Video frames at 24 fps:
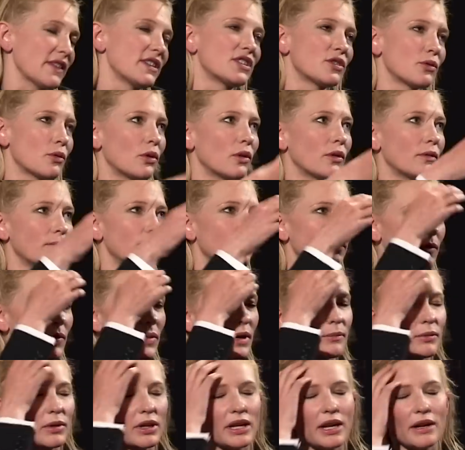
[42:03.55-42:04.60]
this to all
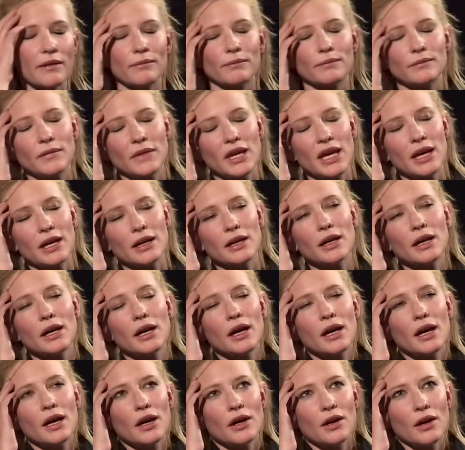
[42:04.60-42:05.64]
people in that year,
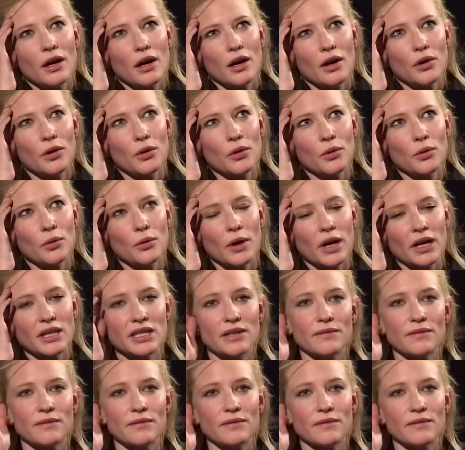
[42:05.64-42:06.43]
who are